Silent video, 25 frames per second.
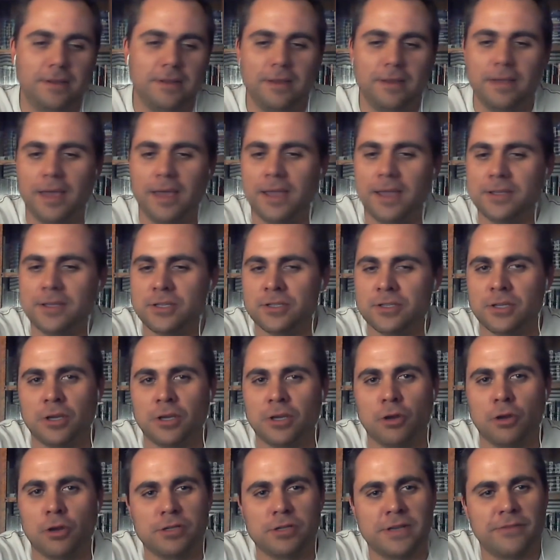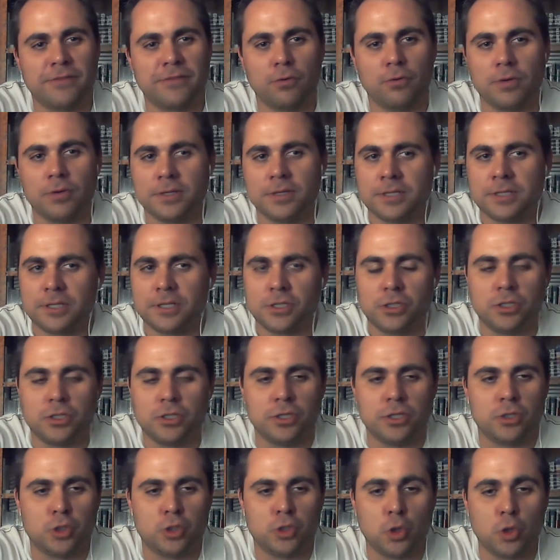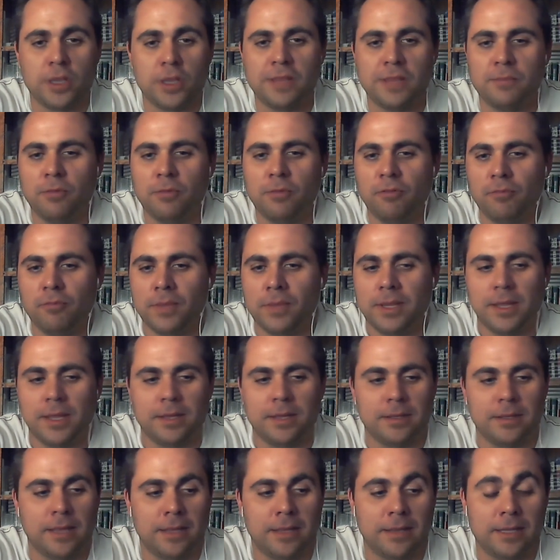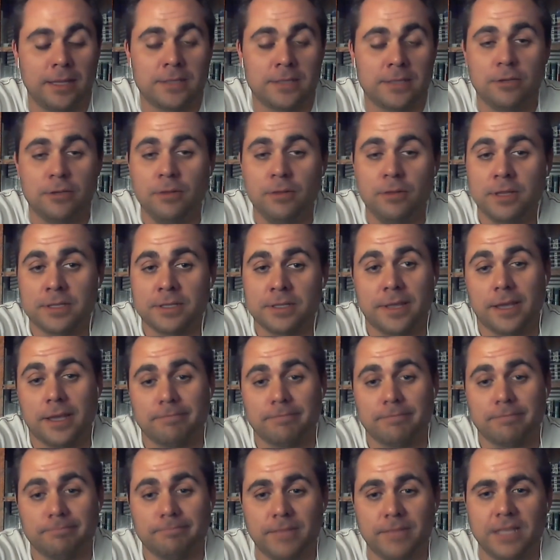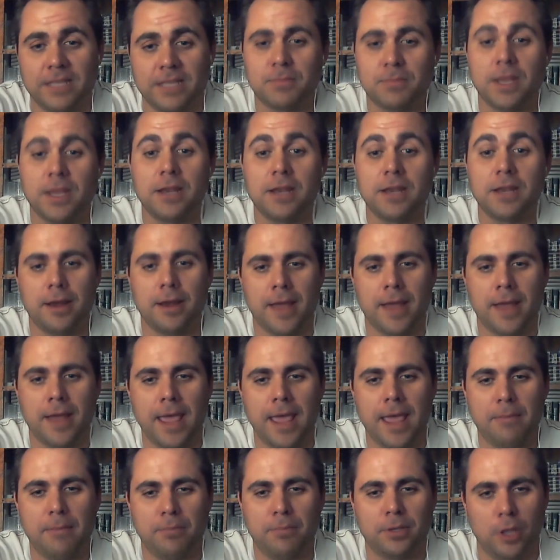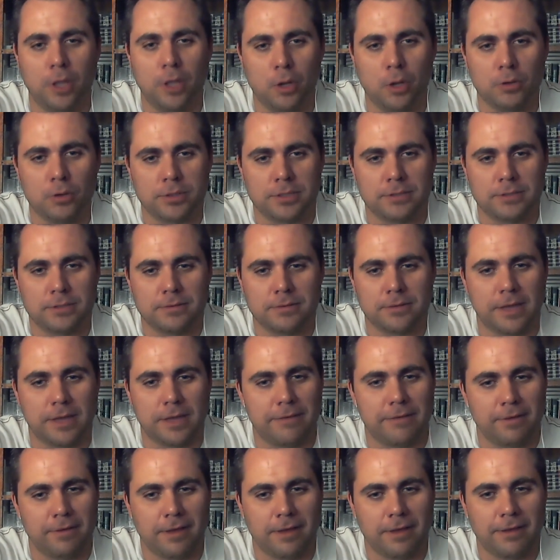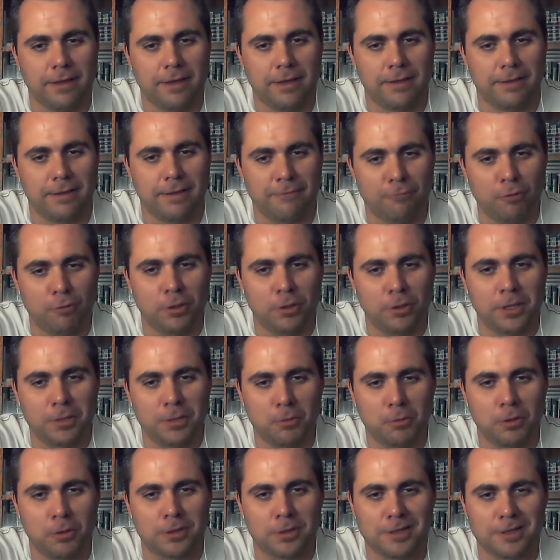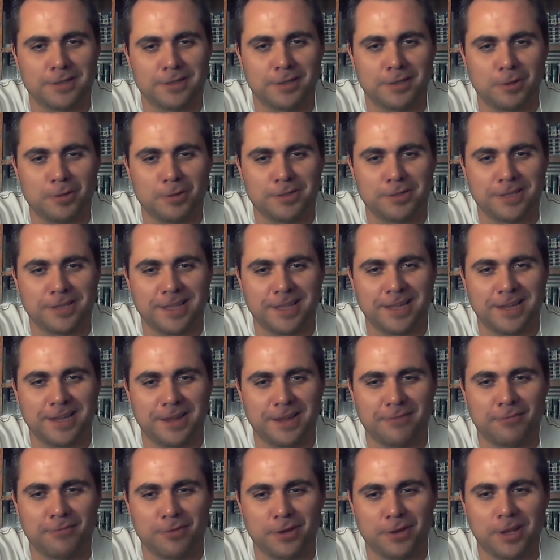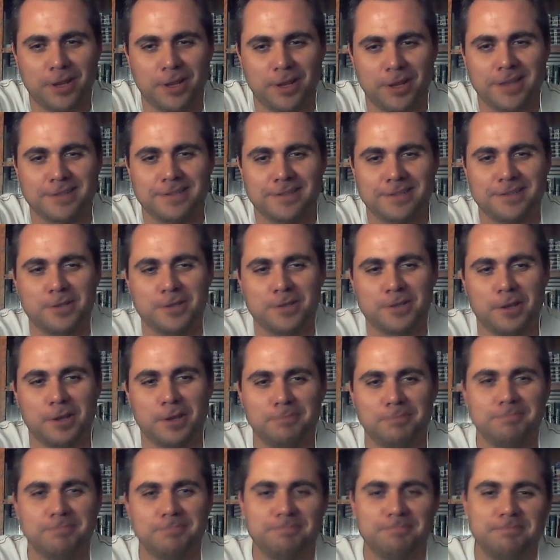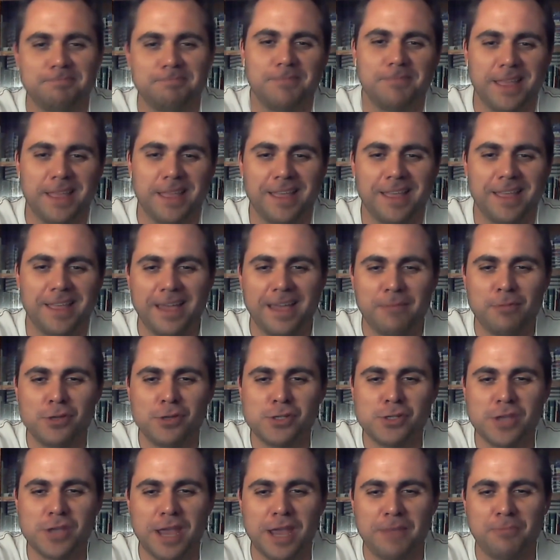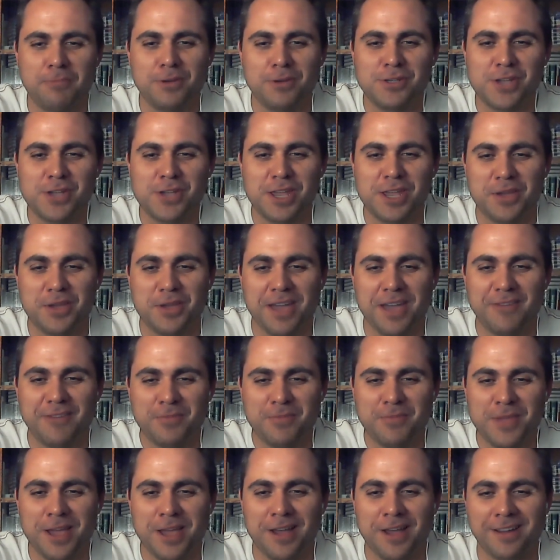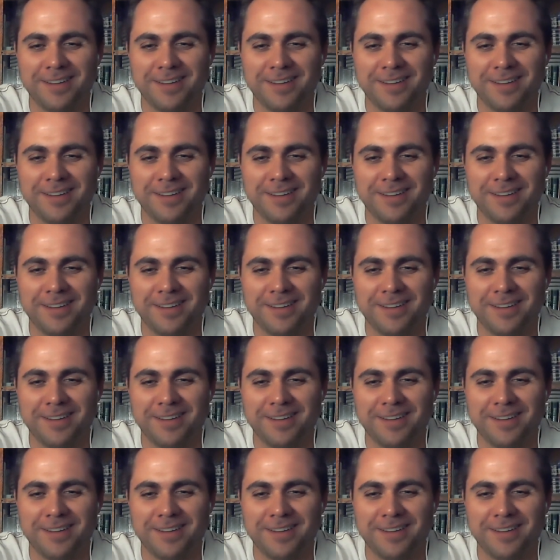I just encourage everyone to just join the movement and let's do this thing. That's my non-hype close. I really worked on closing that down for you guys. So I appreciate you having me on.